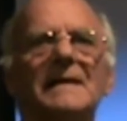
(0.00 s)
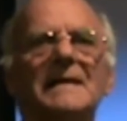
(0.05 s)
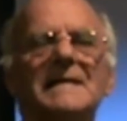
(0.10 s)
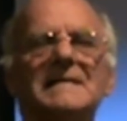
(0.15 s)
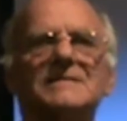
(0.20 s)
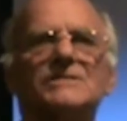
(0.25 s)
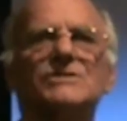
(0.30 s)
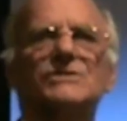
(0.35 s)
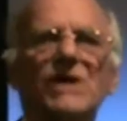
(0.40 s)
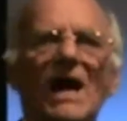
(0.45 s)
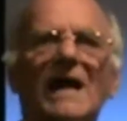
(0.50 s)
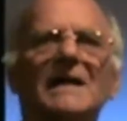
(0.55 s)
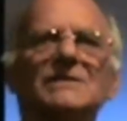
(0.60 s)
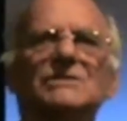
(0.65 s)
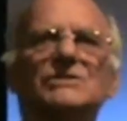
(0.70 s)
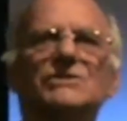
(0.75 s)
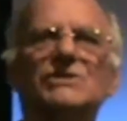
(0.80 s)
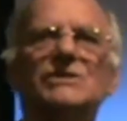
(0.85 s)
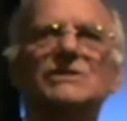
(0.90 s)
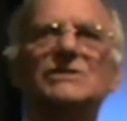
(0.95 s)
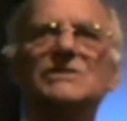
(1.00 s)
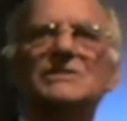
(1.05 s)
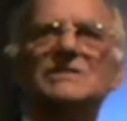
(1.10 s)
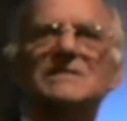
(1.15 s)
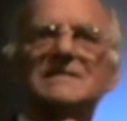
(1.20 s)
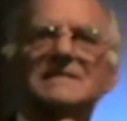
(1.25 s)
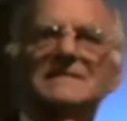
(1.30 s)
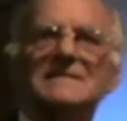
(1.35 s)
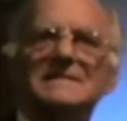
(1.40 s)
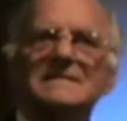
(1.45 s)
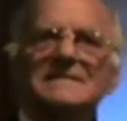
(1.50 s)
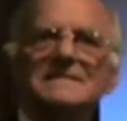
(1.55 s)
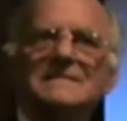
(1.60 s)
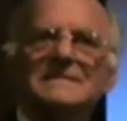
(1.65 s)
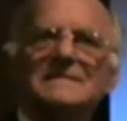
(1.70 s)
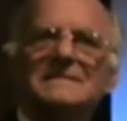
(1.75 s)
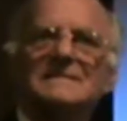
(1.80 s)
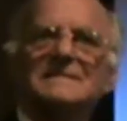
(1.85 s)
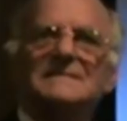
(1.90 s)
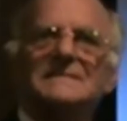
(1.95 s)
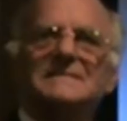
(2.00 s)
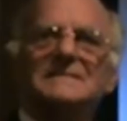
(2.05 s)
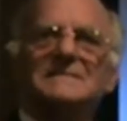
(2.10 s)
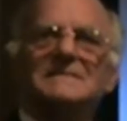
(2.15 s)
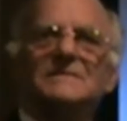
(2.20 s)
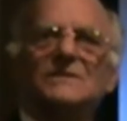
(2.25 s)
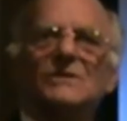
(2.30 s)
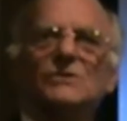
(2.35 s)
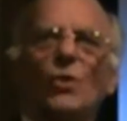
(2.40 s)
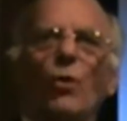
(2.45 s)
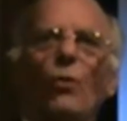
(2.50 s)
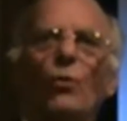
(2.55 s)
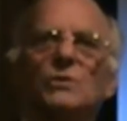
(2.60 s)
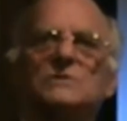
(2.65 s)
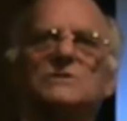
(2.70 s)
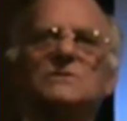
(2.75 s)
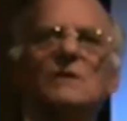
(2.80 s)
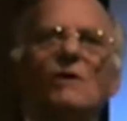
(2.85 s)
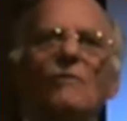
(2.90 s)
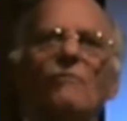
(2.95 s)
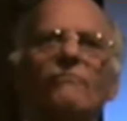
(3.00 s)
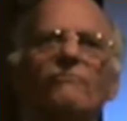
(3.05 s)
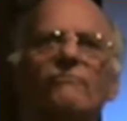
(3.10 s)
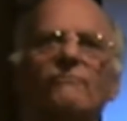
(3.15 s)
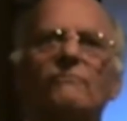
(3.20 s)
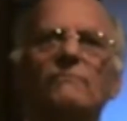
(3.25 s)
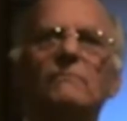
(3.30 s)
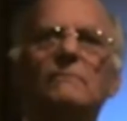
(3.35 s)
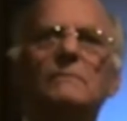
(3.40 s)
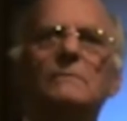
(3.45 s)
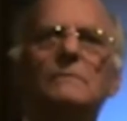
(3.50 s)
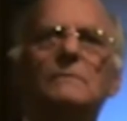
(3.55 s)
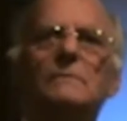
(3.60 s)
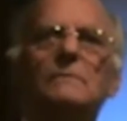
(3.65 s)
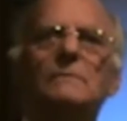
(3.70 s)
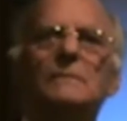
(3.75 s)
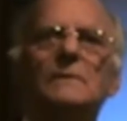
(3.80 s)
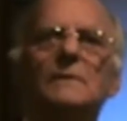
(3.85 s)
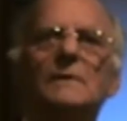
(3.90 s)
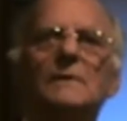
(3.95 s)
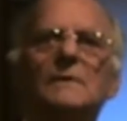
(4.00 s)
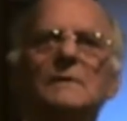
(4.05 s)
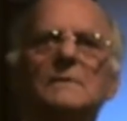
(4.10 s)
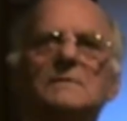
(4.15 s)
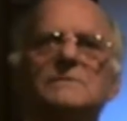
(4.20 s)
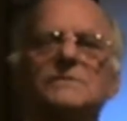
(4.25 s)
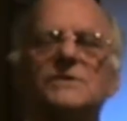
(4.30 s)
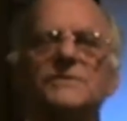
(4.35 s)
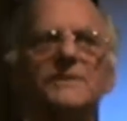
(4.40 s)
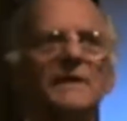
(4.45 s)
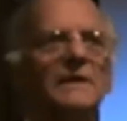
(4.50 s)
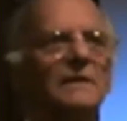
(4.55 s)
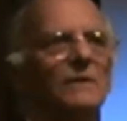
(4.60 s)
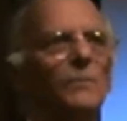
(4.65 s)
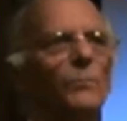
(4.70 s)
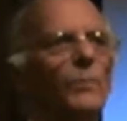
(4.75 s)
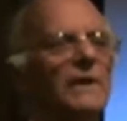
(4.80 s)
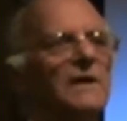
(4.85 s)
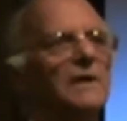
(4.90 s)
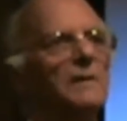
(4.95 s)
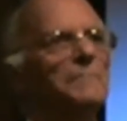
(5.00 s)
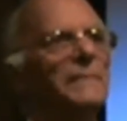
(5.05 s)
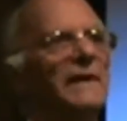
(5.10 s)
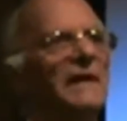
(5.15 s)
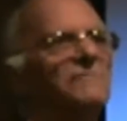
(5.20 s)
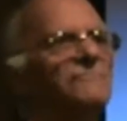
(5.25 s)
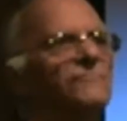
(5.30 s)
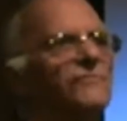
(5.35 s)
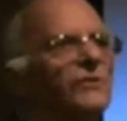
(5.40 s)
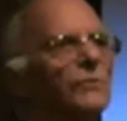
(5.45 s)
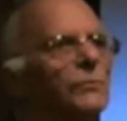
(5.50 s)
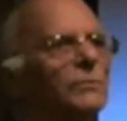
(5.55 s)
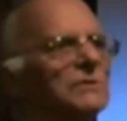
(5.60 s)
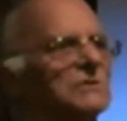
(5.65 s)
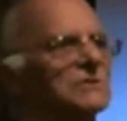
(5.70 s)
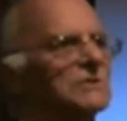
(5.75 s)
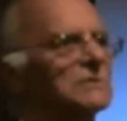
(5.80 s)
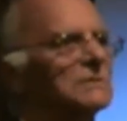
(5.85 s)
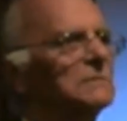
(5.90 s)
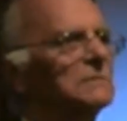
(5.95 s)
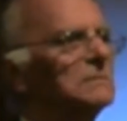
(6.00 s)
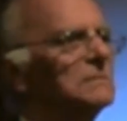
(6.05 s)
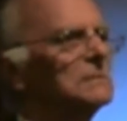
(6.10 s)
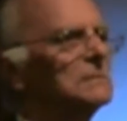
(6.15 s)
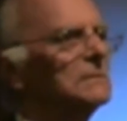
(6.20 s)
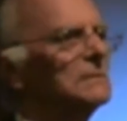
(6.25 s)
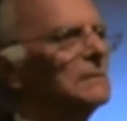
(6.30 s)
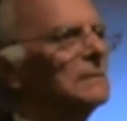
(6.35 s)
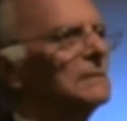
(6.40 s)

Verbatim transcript: It challenges the core self to think that we can be influenced and